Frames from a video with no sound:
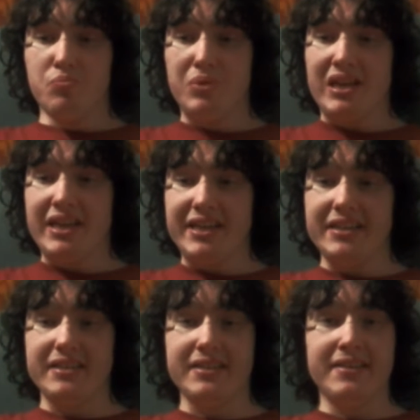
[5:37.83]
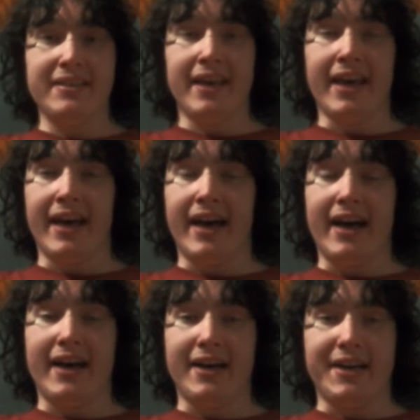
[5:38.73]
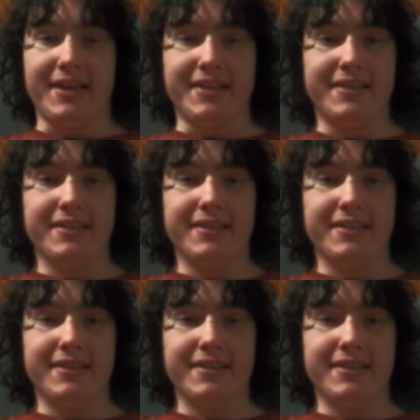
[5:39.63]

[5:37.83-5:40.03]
But yeah,